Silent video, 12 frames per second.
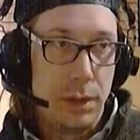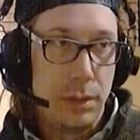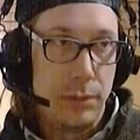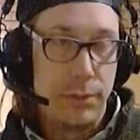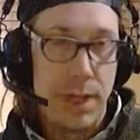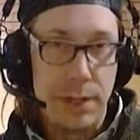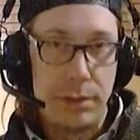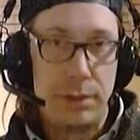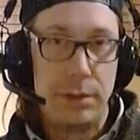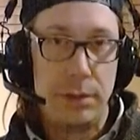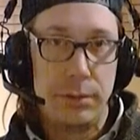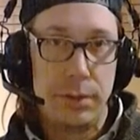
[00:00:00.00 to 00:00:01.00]

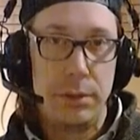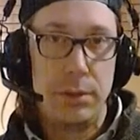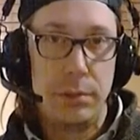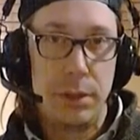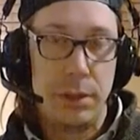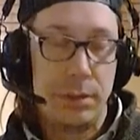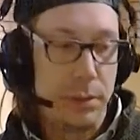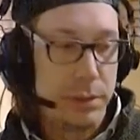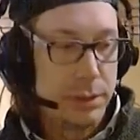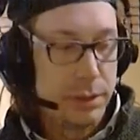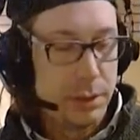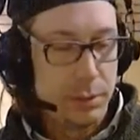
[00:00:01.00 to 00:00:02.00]
faster version of Bitcoin.
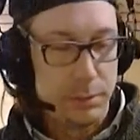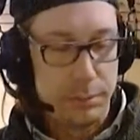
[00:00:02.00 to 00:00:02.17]
So,